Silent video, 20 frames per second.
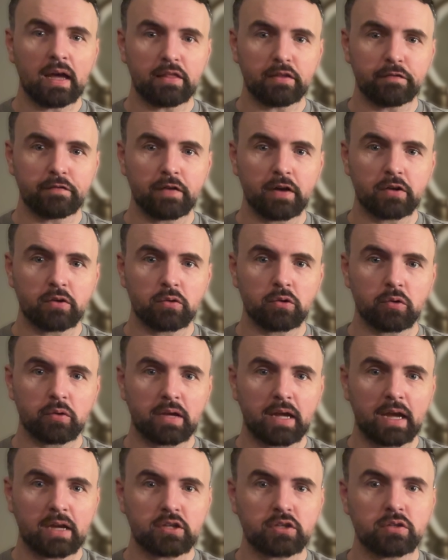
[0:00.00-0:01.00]
and the final
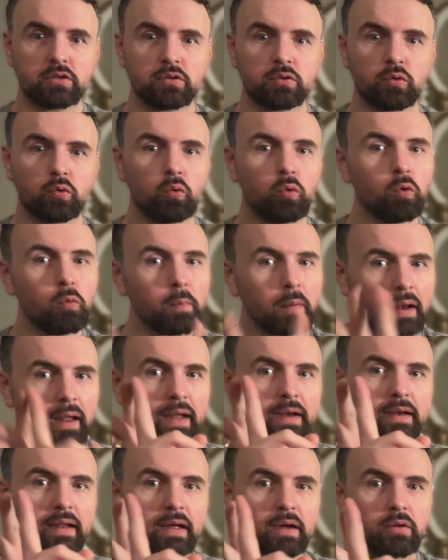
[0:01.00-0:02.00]
location all
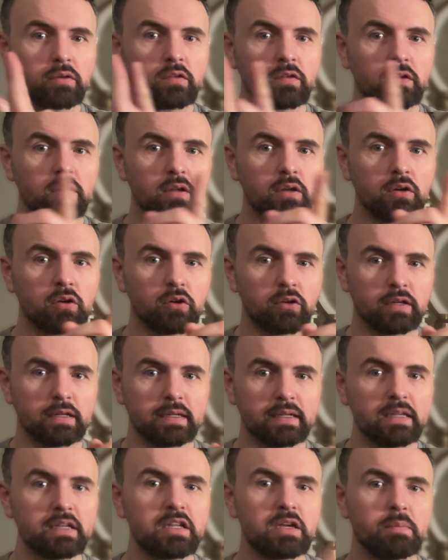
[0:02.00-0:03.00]
planned out on a
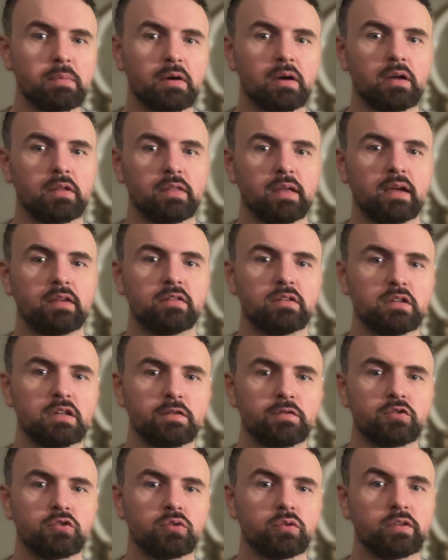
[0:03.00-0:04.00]
linear path that has
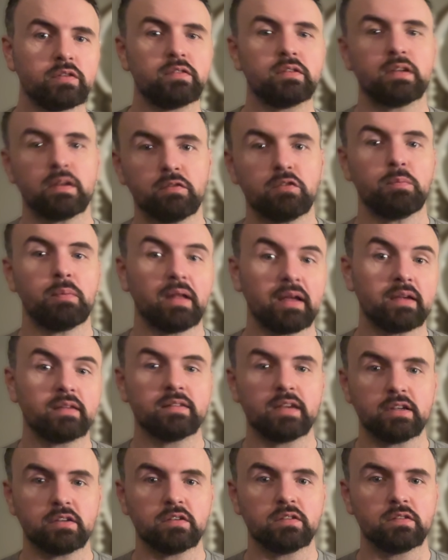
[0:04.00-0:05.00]
enough choice to give the
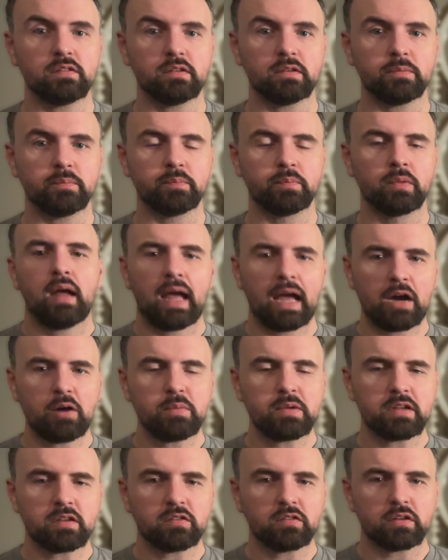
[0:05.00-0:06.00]
players agency. How
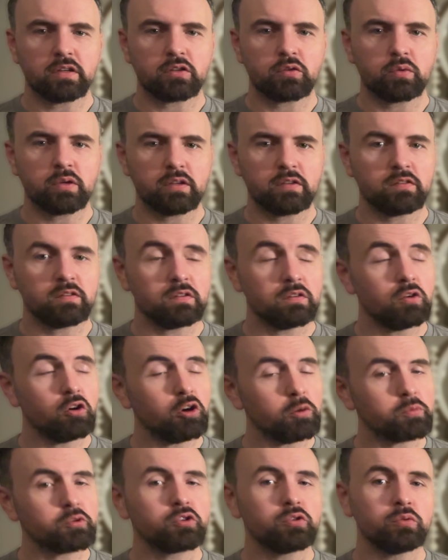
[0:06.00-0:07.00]
many side quests and
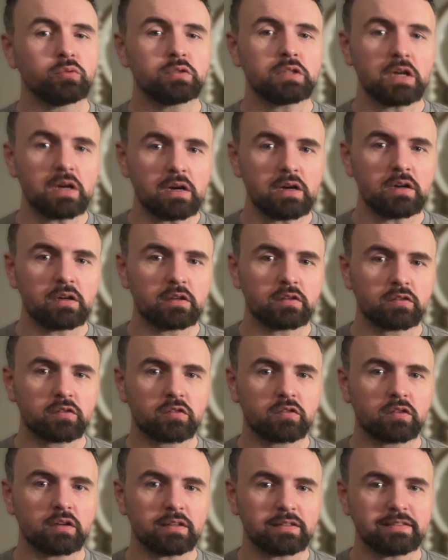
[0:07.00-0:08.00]
optional
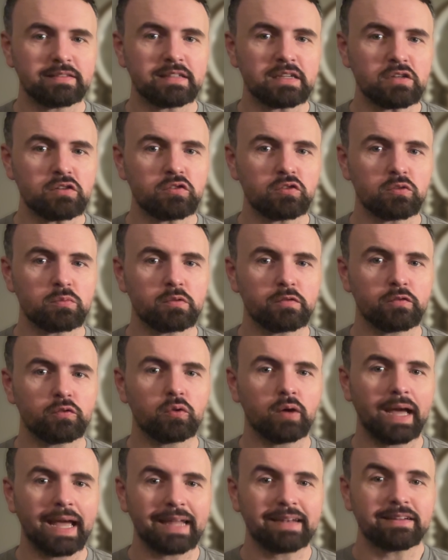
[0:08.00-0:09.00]
tasks are seen to
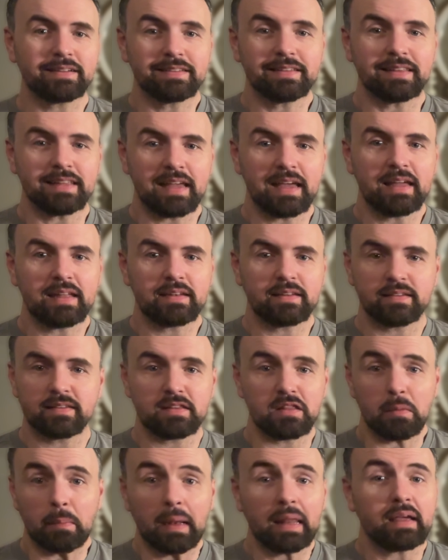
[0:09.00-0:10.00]
before heading to the end is
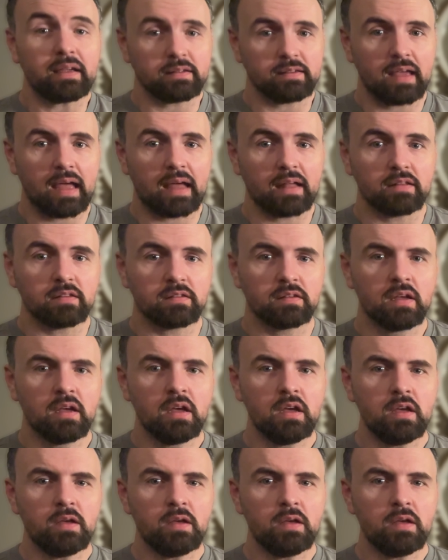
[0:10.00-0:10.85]
in the player's hands.